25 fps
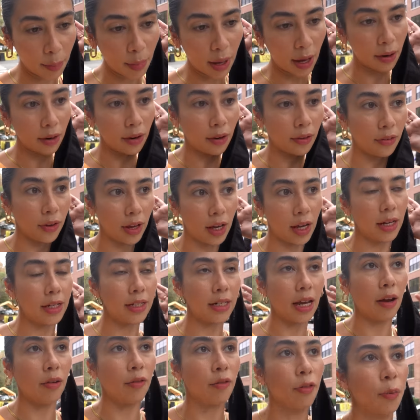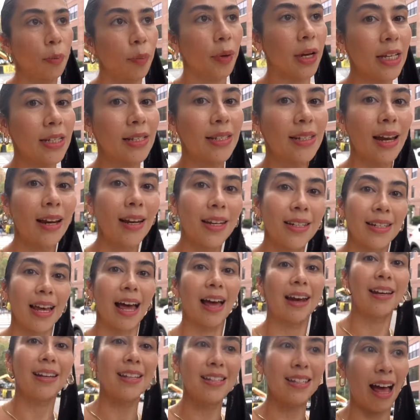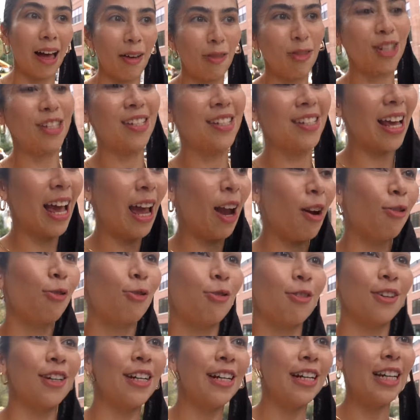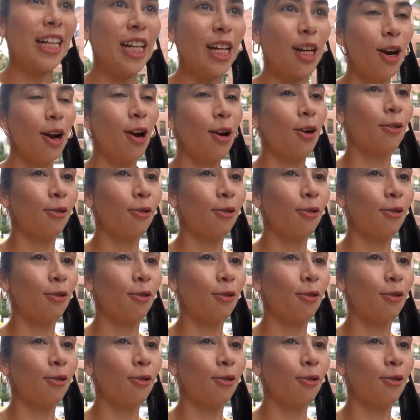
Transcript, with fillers: Out of uh, ten foot by Stella Dallas, have to say, really,